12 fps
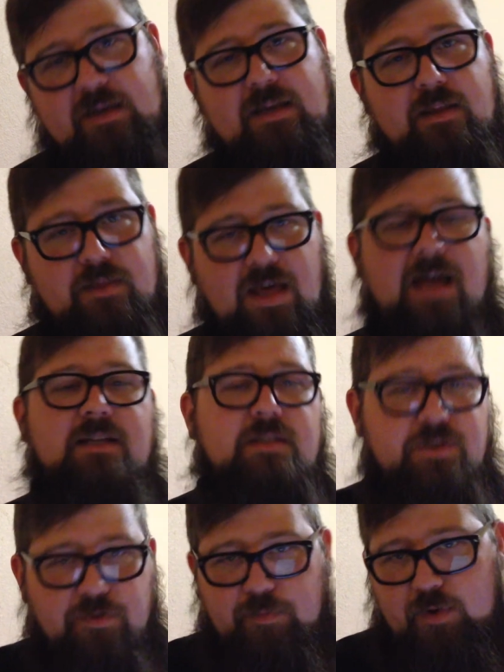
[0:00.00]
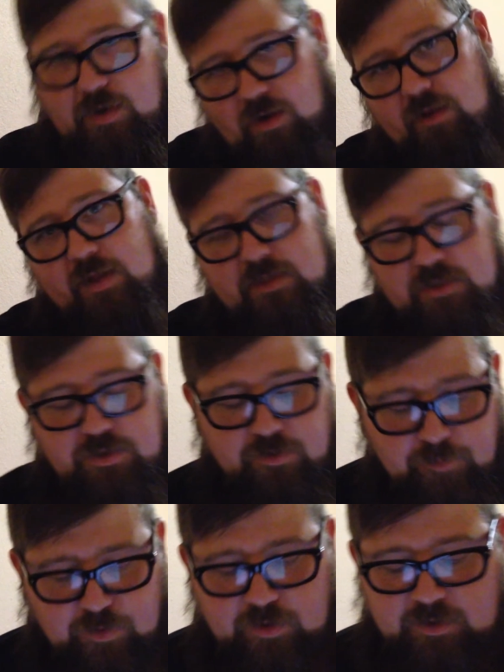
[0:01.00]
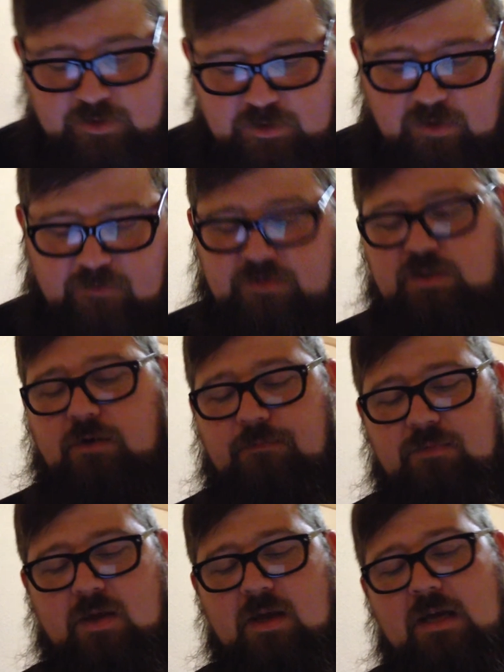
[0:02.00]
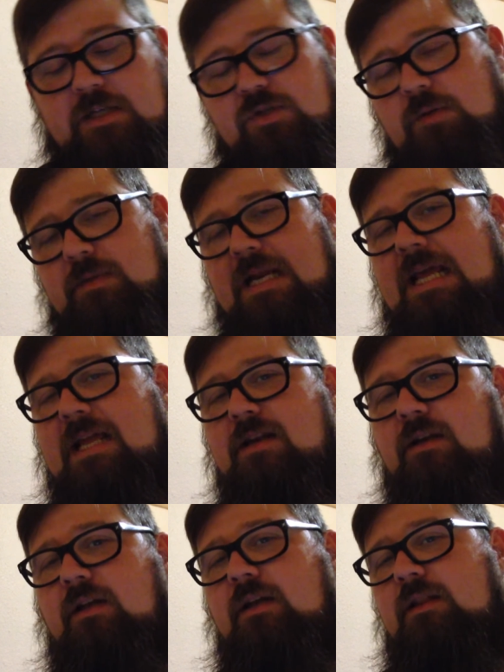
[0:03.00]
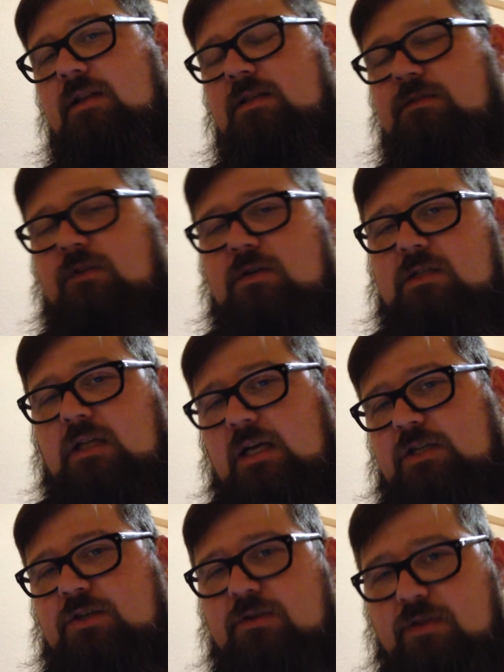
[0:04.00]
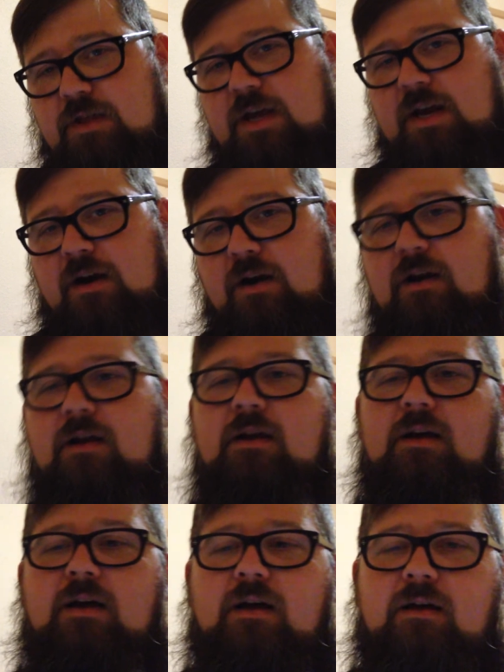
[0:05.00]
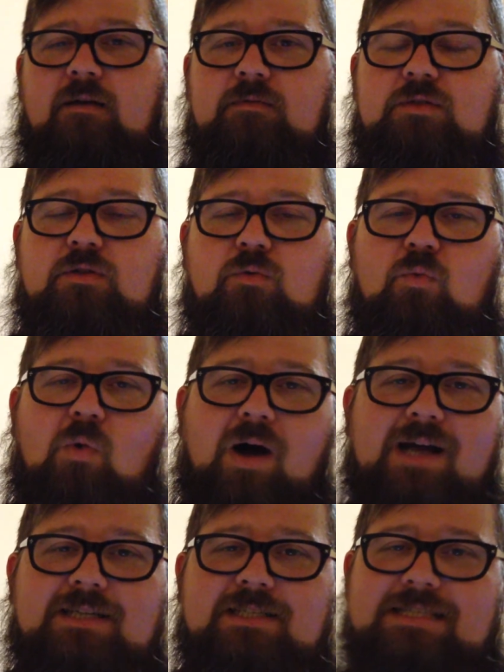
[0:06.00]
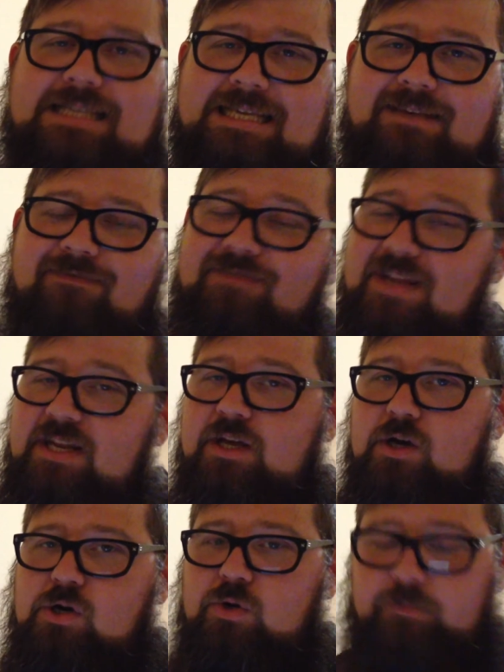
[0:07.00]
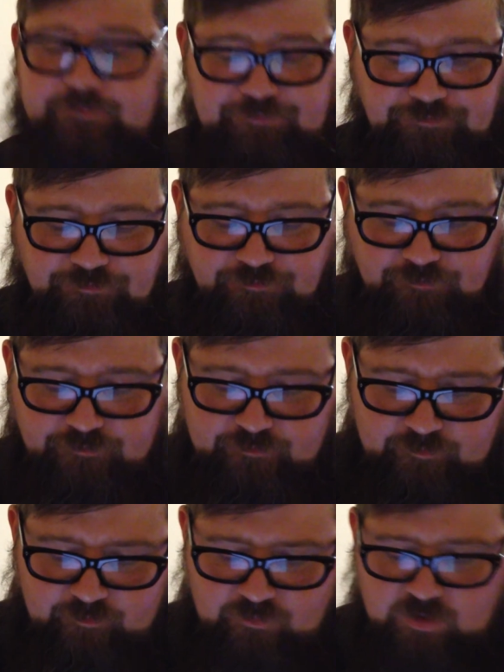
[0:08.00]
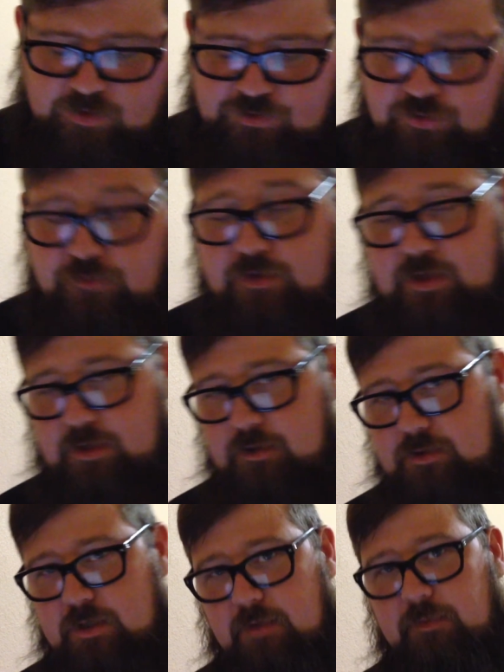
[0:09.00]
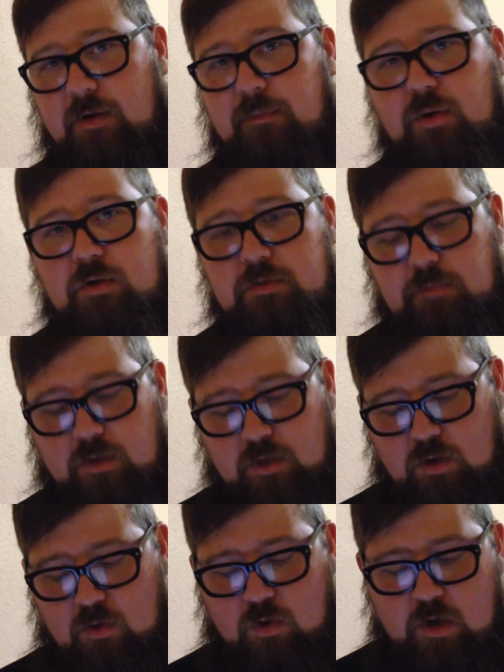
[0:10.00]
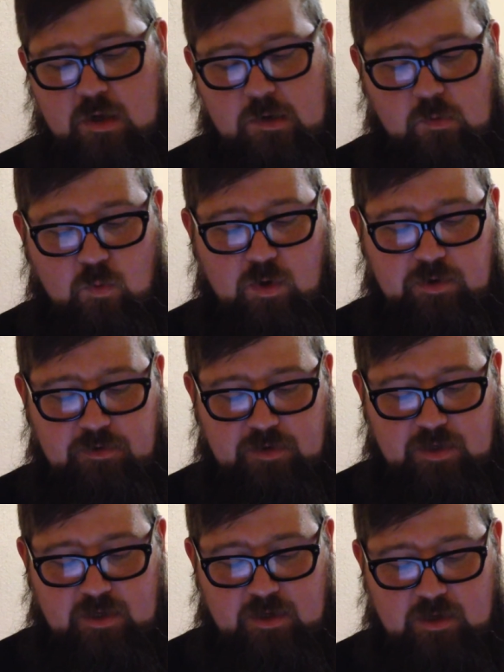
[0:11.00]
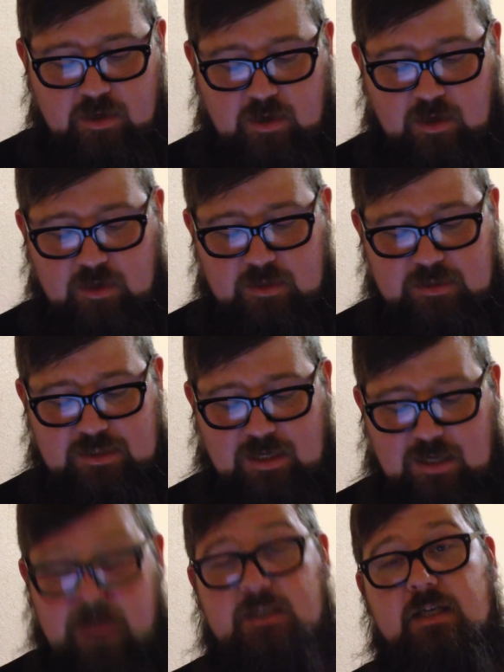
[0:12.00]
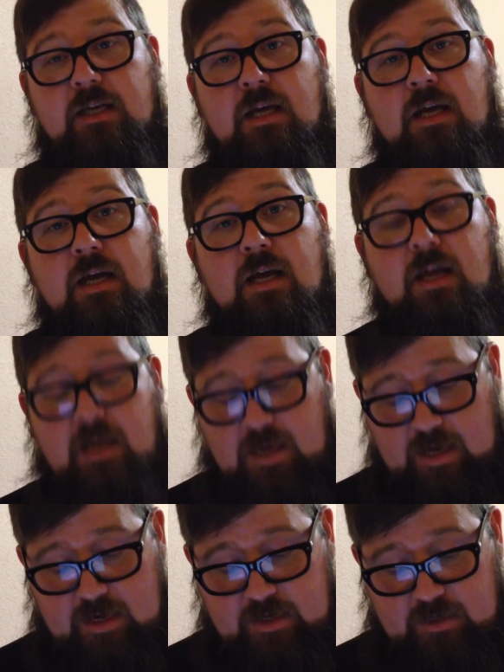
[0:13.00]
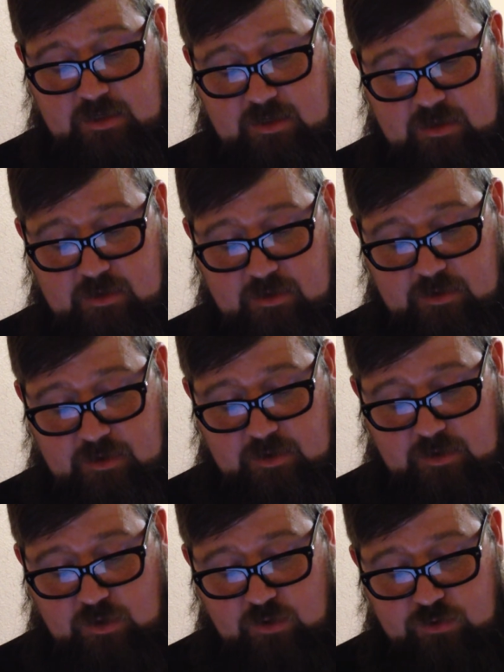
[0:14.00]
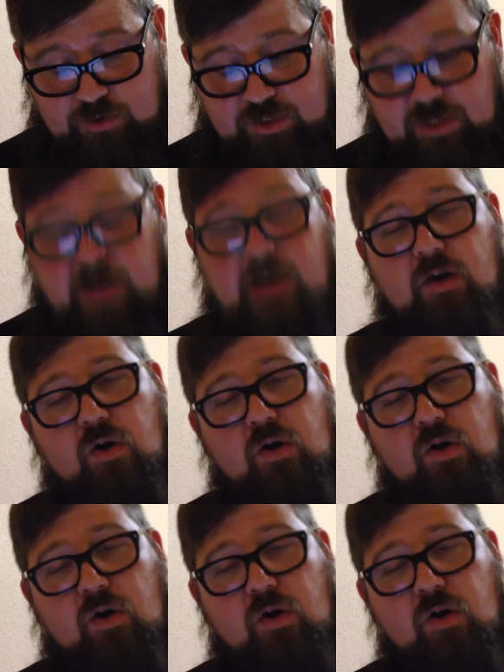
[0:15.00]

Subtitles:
That's in your book. All that's in your book and stuff. So I'm going to end this first lecture there. So watch the video the two videos that I'm going to post below, one on the Anasazi and the Kojiki